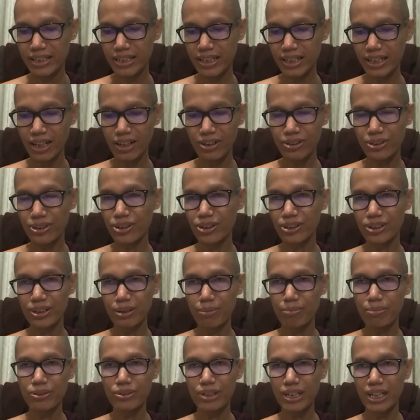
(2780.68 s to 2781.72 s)
out of the
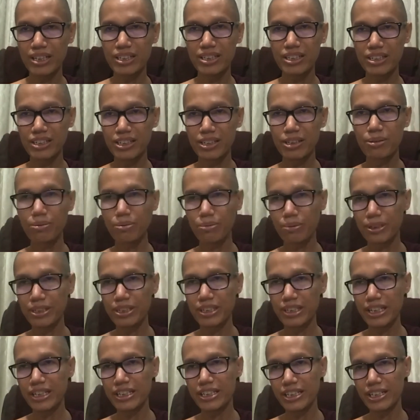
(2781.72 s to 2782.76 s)
Buddha's
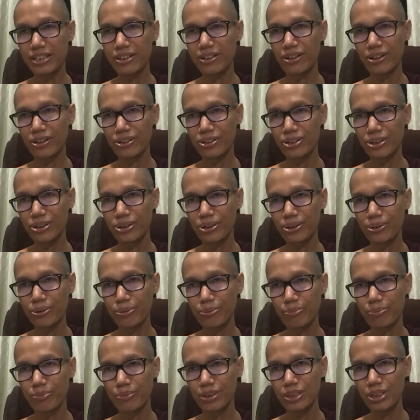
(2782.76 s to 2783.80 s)
dispensation also.
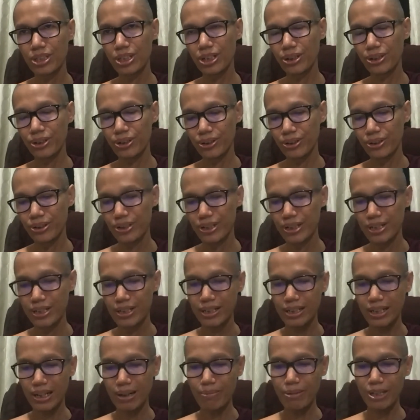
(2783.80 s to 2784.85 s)
So
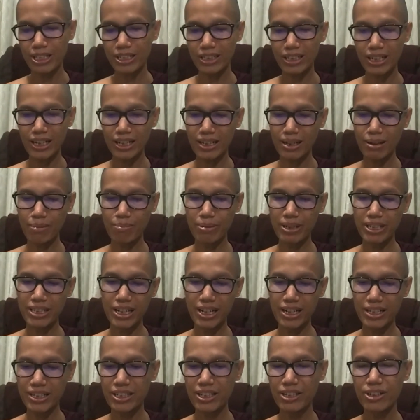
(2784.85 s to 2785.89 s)
Kammasakata
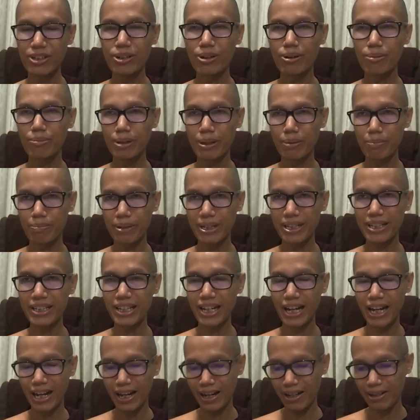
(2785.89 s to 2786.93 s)
Paññā is a normal
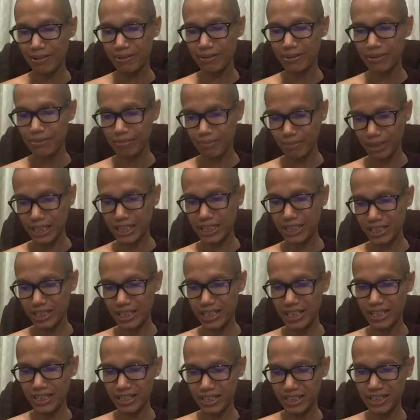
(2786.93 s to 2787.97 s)
Paññā, but it's
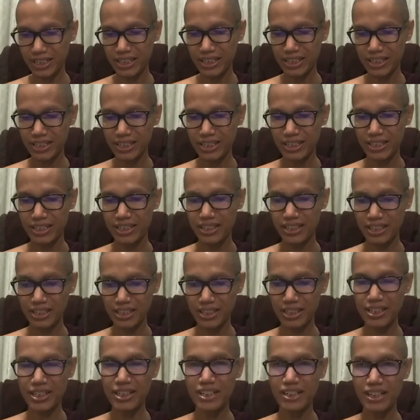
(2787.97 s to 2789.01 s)
still a
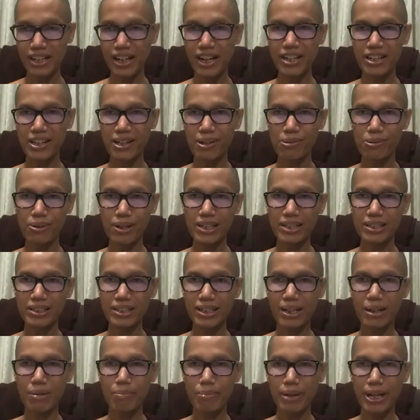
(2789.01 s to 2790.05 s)
higher one,
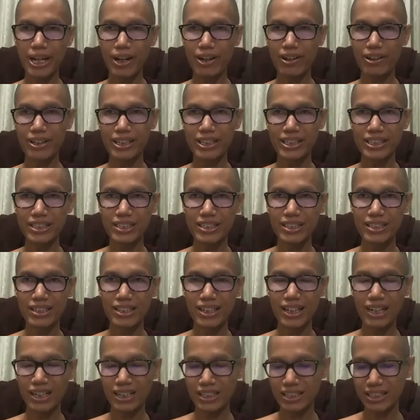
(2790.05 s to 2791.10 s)
comparing
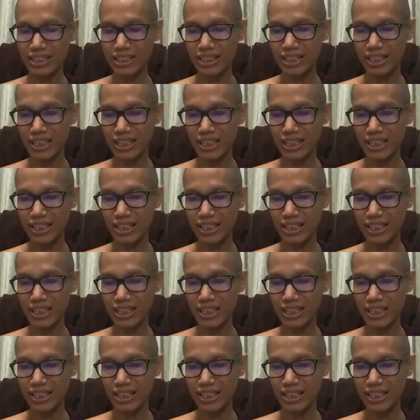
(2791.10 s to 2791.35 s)
like